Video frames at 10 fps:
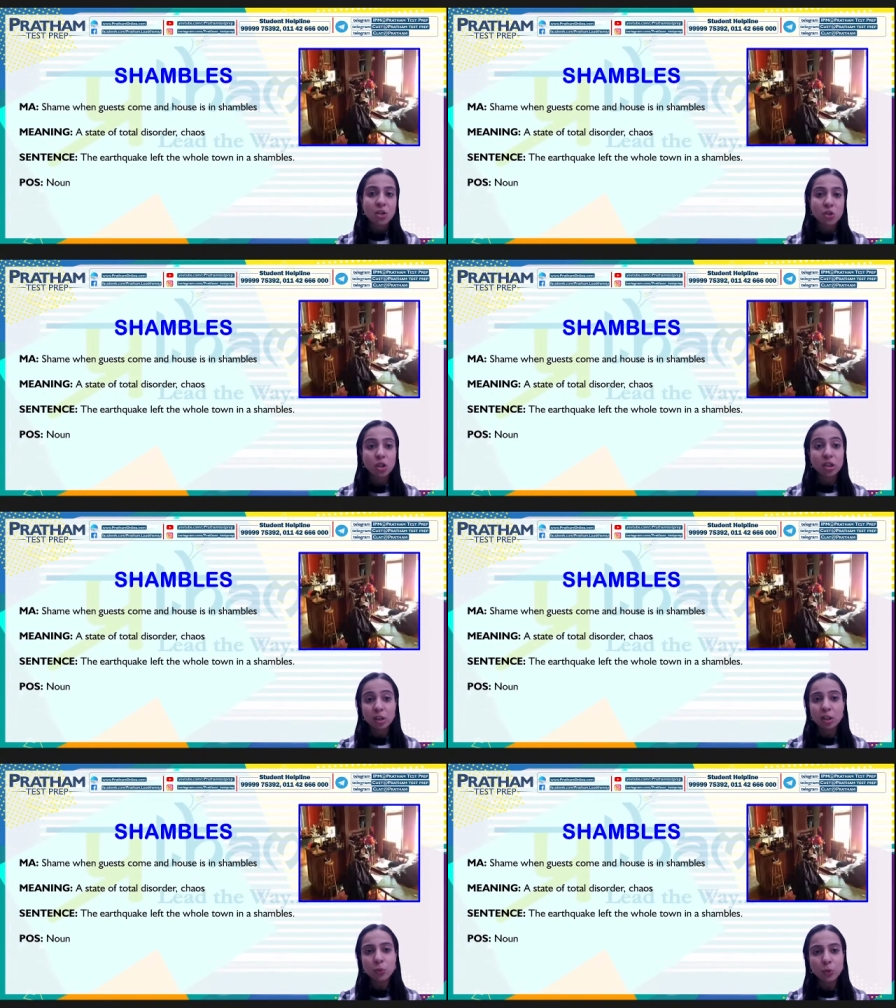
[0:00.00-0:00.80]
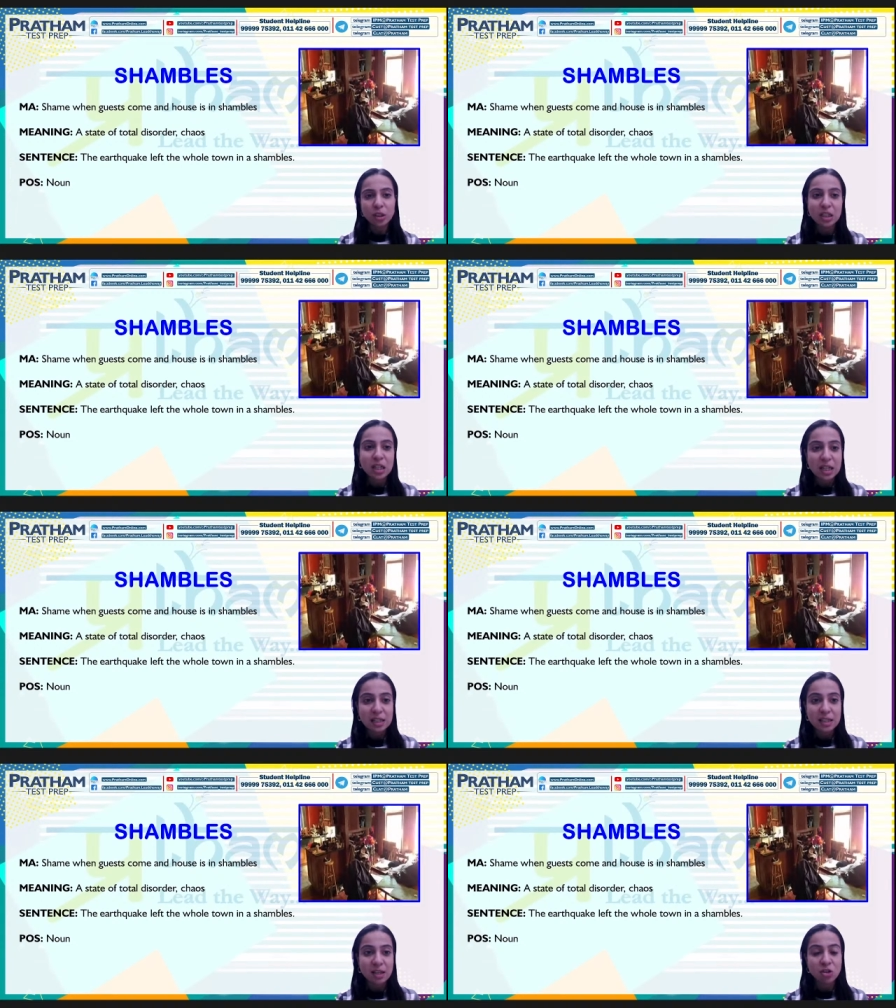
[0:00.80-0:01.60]
So the third word
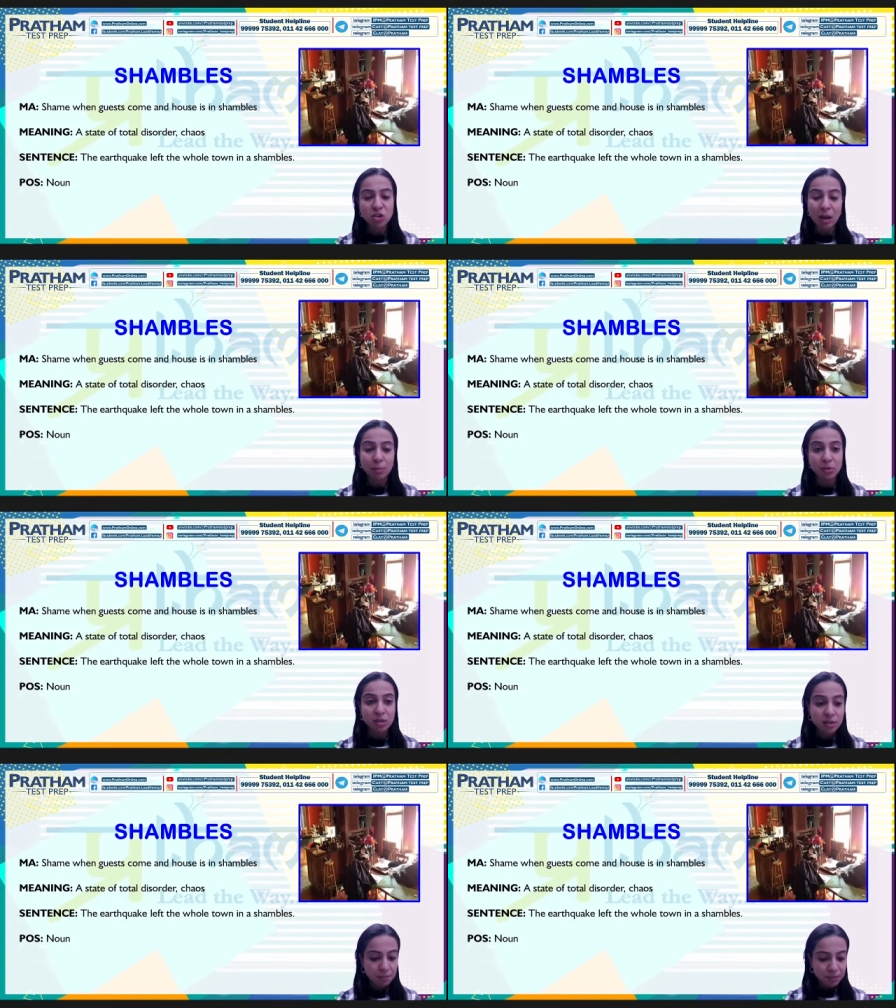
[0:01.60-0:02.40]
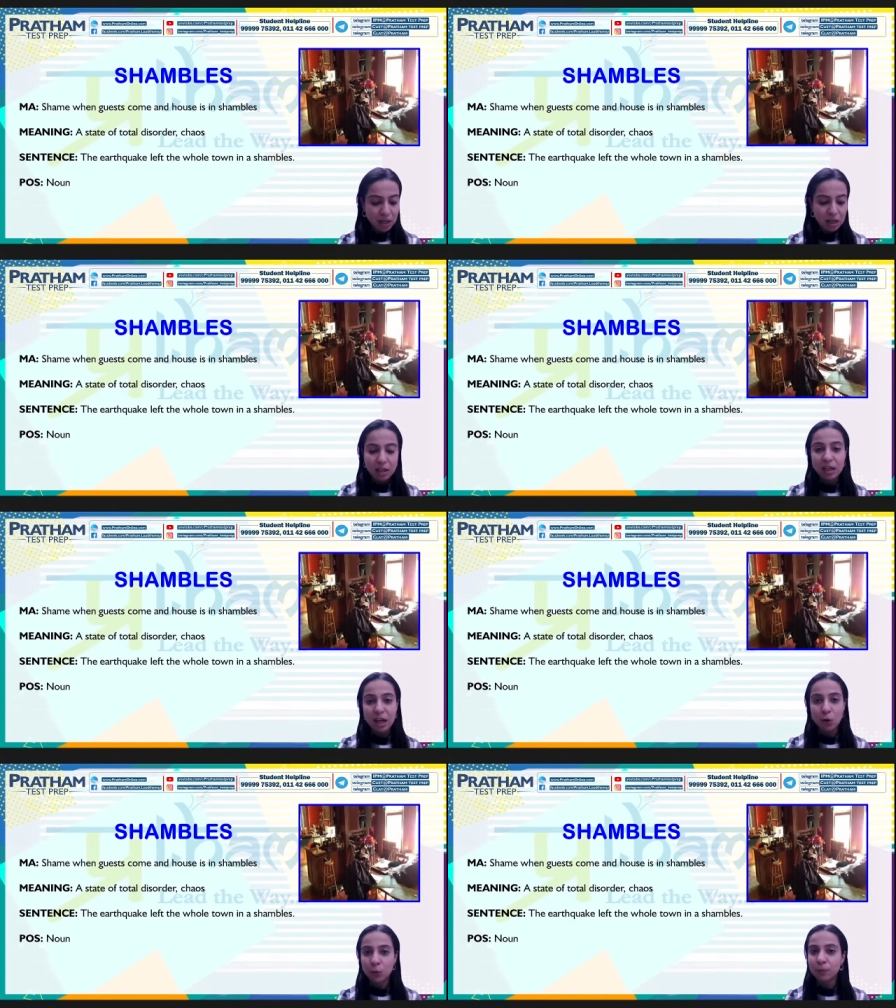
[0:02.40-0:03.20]
is shambles.
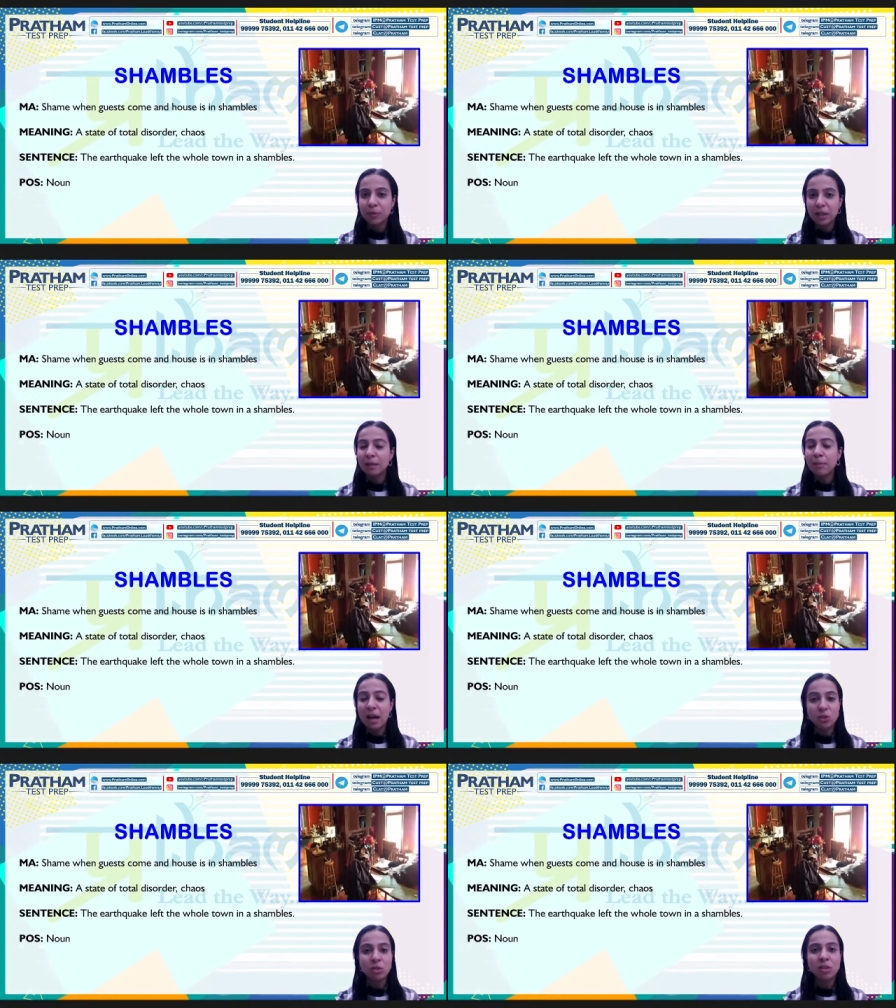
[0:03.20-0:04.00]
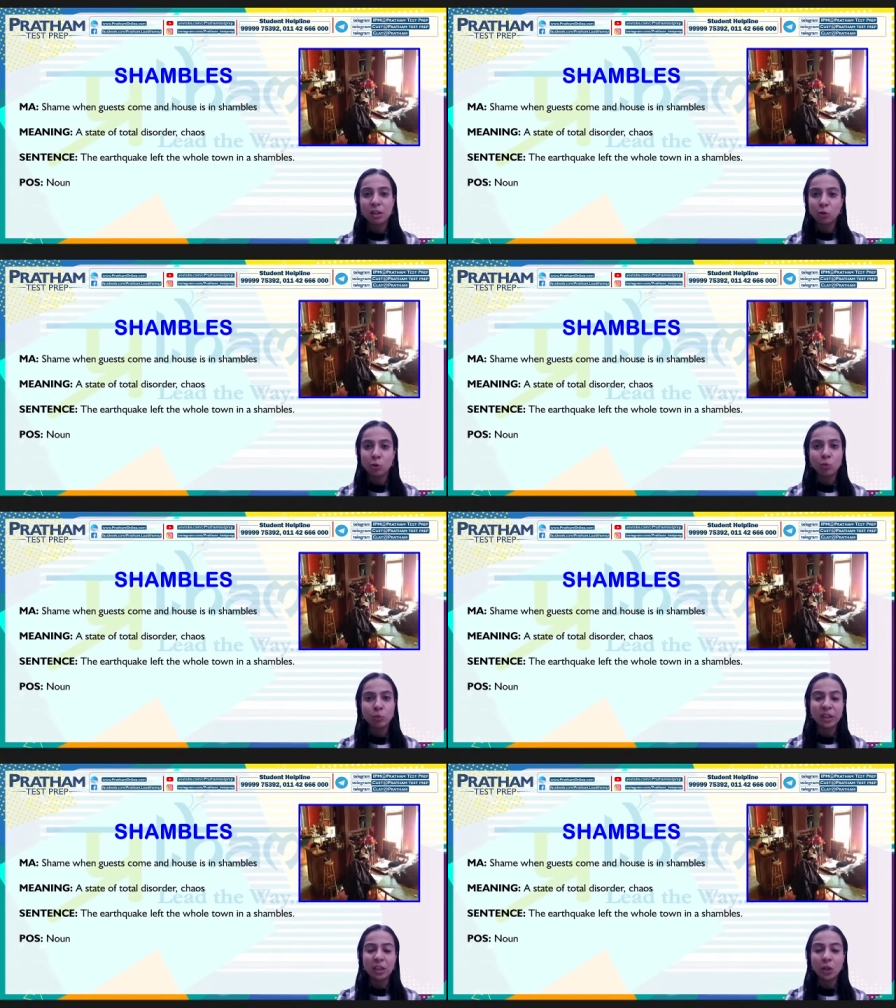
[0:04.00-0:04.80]
Now, imagine that, you know,
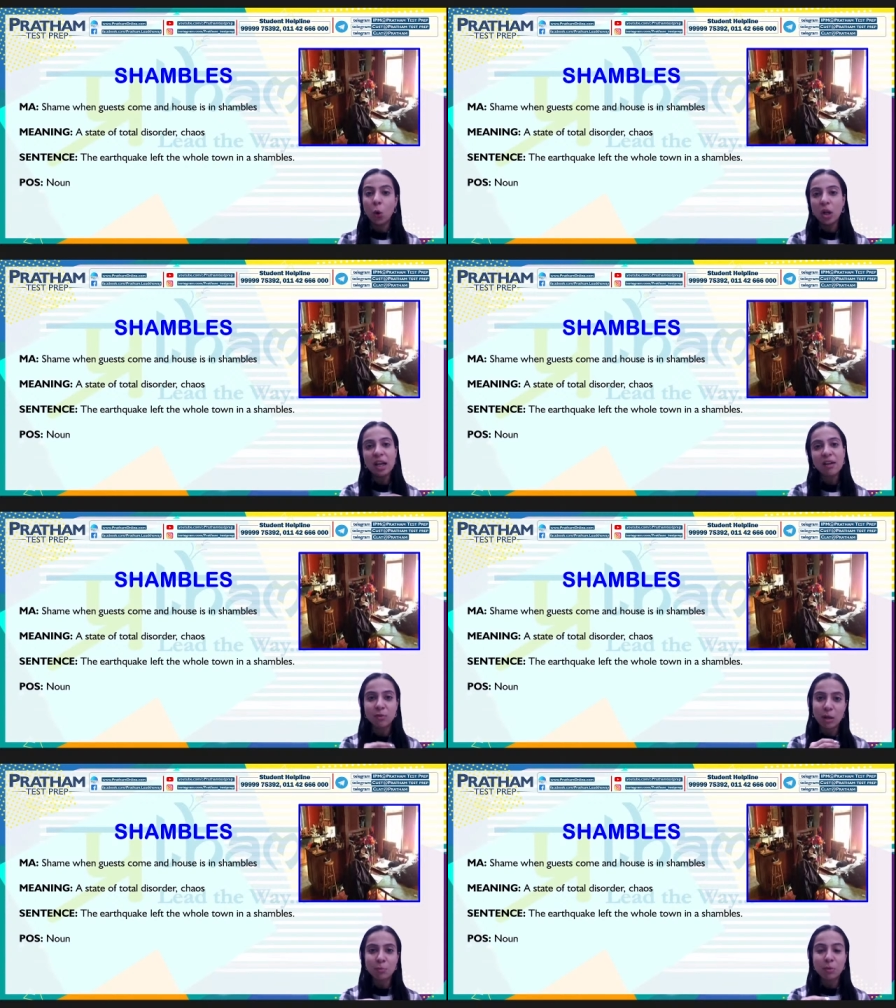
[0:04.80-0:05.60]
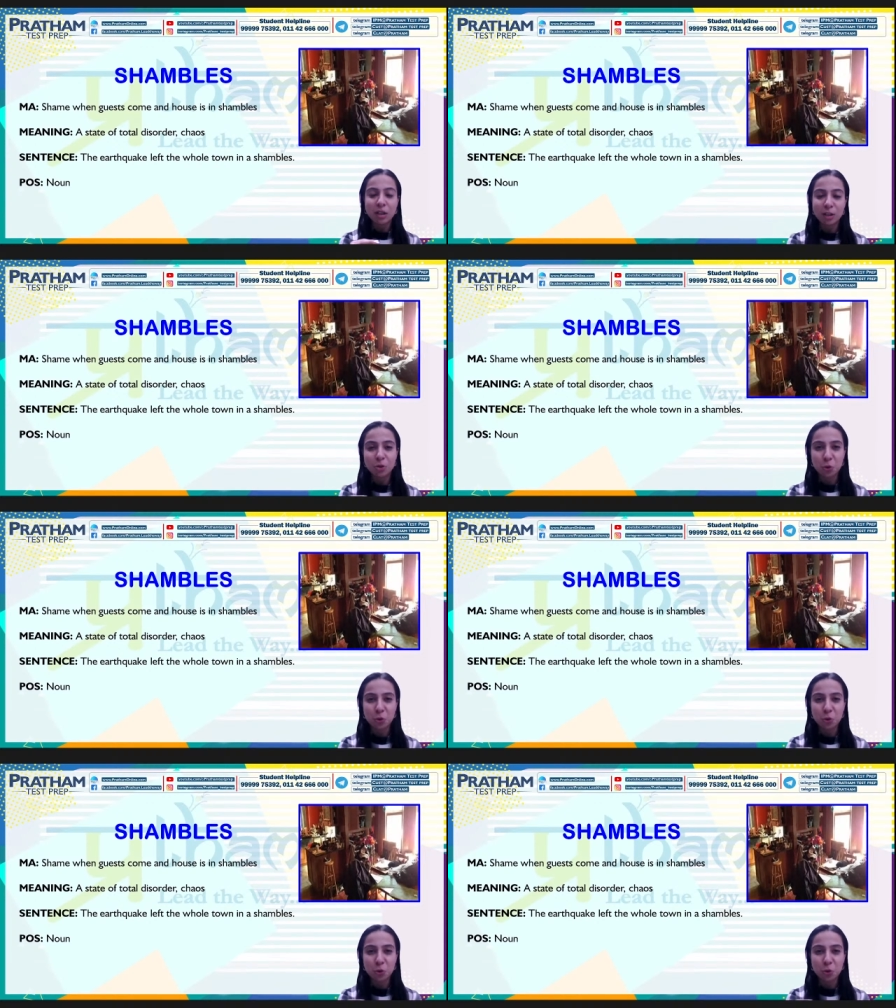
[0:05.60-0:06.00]
we all have one particular